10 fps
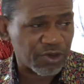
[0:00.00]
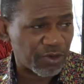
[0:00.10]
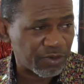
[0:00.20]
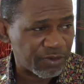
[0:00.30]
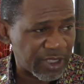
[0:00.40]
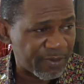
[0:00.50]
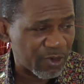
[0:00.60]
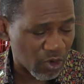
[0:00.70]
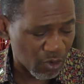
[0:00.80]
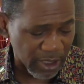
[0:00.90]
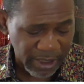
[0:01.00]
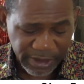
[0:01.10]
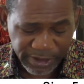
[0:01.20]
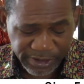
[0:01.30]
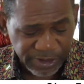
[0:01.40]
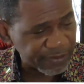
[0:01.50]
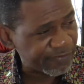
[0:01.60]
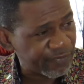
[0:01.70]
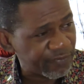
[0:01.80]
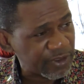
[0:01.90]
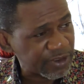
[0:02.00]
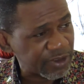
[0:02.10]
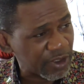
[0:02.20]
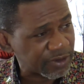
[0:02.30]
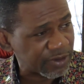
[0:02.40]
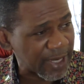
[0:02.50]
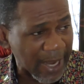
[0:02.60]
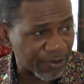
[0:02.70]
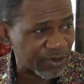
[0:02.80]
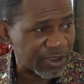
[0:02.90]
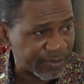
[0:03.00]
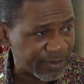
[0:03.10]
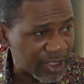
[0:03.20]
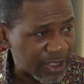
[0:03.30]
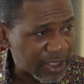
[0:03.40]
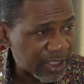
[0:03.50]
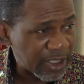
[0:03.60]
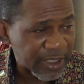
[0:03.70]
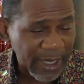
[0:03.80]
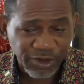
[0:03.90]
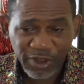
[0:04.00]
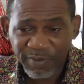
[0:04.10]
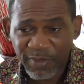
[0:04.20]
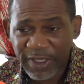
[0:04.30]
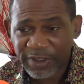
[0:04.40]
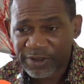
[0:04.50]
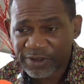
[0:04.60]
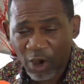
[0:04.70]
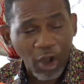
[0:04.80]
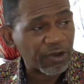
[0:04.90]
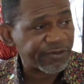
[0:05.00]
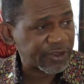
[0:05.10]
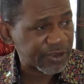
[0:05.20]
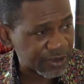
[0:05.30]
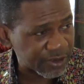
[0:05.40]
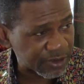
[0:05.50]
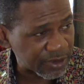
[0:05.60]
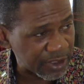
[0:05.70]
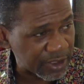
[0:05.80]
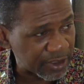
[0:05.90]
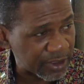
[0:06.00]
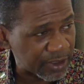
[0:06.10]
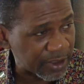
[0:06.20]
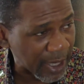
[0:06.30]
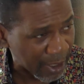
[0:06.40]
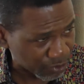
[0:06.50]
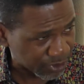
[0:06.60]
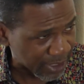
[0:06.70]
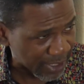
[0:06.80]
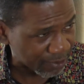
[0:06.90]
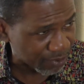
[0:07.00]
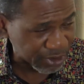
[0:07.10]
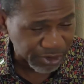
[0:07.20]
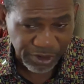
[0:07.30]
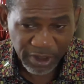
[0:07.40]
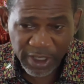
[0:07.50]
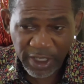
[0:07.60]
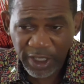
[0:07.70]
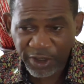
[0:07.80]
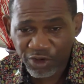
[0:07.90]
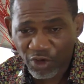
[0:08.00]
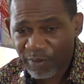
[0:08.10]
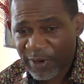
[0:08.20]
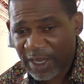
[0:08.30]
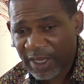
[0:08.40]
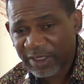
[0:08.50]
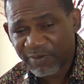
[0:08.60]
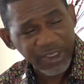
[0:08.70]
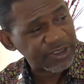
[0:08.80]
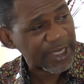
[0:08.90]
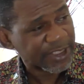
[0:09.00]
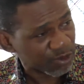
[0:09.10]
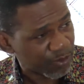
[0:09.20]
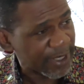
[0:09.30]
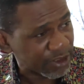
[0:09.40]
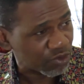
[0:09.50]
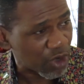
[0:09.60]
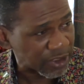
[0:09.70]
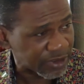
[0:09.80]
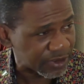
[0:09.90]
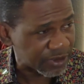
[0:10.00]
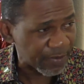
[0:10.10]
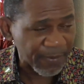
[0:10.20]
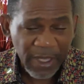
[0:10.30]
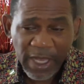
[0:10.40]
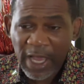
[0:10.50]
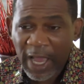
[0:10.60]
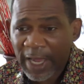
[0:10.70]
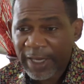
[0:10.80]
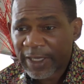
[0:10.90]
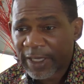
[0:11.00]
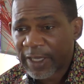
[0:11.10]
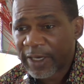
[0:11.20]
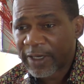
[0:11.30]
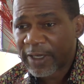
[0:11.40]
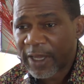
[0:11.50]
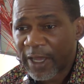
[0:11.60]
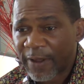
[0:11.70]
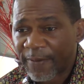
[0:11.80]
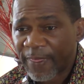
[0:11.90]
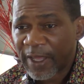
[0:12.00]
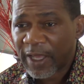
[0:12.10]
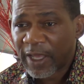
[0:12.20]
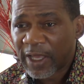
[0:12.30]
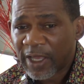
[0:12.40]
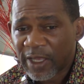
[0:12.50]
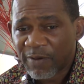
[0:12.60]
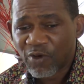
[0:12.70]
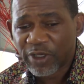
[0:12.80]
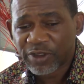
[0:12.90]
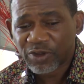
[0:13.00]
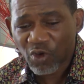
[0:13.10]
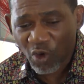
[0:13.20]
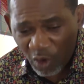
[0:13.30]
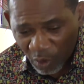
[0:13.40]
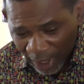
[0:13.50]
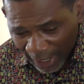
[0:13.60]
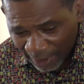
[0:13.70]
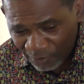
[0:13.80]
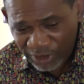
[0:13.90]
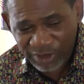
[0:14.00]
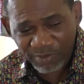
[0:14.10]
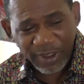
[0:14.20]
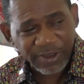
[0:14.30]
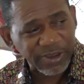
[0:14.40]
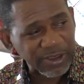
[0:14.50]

you know, the name Kowa is not an acronym. It actually means all of us in Hausa language. In Yoruba, it means explain to us. And in Igbo, it's Kowa, which means